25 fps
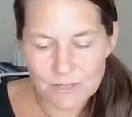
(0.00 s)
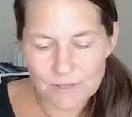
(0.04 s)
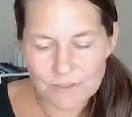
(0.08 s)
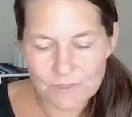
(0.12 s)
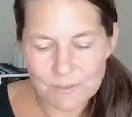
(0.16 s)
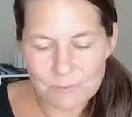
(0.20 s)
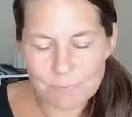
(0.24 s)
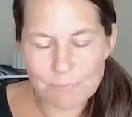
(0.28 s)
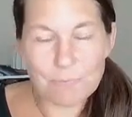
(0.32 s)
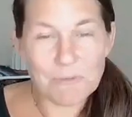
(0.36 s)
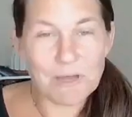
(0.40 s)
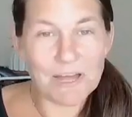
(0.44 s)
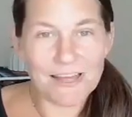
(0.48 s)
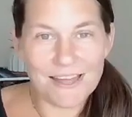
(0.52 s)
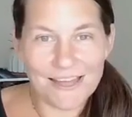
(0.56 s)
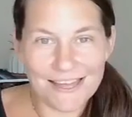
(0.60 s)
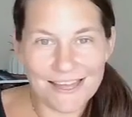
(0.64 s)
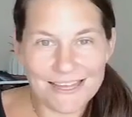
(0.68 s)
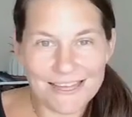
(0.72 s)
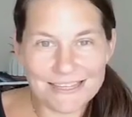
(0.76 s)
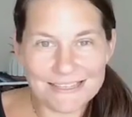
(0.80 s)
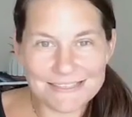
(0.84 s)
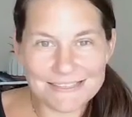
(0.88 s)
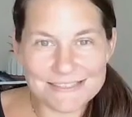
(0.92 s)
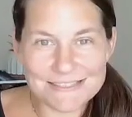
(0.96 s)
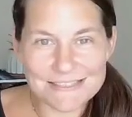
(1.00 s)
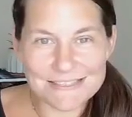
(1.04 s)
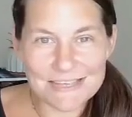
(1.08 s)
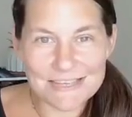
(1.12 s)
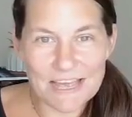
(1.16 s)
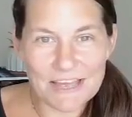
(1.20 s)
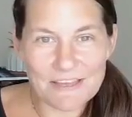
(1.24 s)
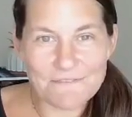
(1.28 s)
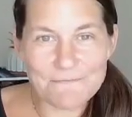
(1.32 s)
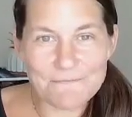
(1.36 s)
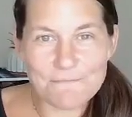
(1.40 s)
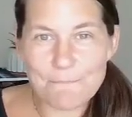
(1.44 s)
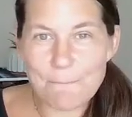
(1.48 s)
the minds
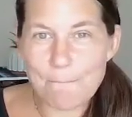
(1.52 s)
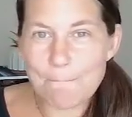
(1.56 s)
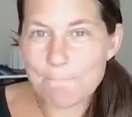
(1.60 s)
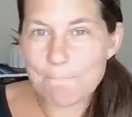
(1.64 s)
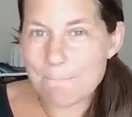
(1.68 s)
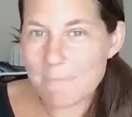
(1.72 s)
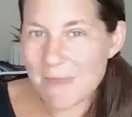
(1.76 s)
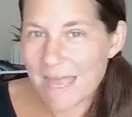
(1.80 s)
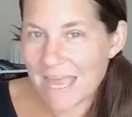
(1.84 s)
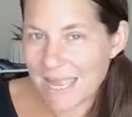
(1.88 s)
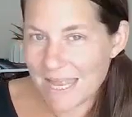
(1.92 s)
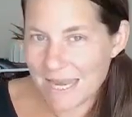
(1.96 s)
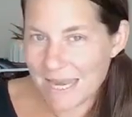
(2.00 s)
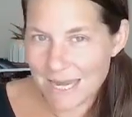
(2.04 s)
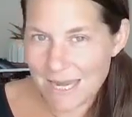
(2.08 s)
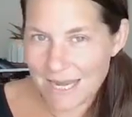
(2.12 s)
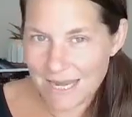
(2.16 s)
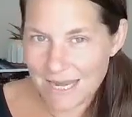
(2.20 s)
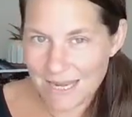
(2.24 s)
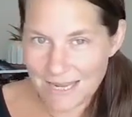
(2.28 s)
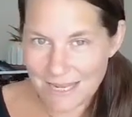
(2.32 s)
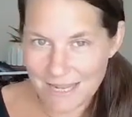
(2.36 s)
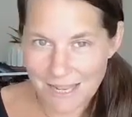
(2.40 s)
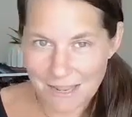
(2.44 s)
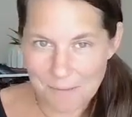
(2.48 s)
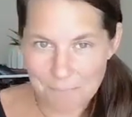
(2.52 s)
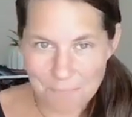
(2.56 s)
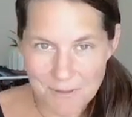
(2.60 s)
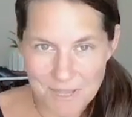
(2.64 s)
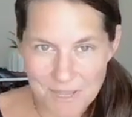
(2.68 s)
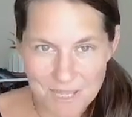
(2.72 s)
of many